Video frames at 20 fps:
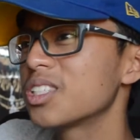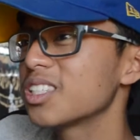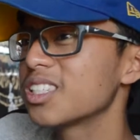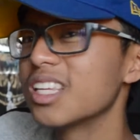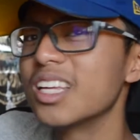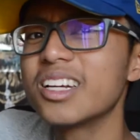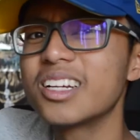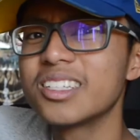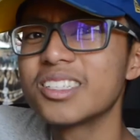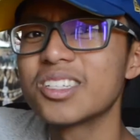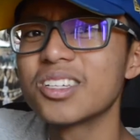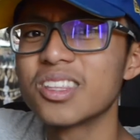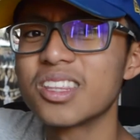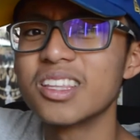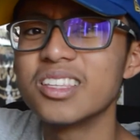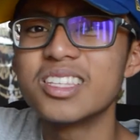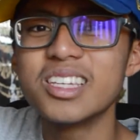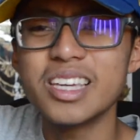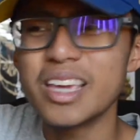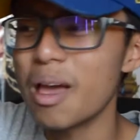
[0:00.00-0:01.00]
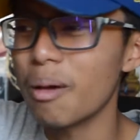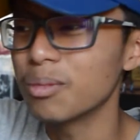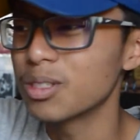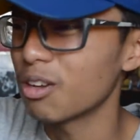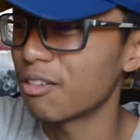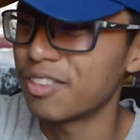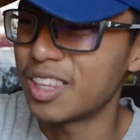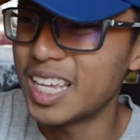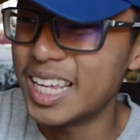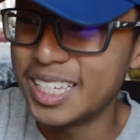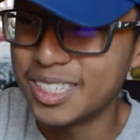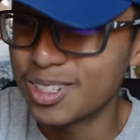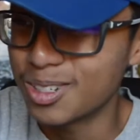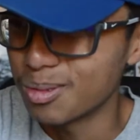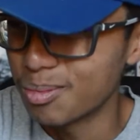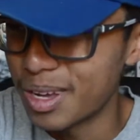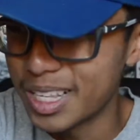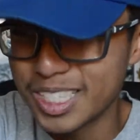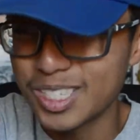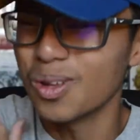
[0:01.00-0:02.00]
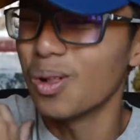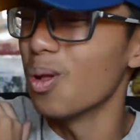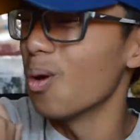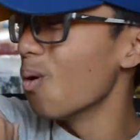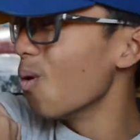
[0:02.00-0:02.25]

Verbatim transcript: slid into the D Ms of the instruments.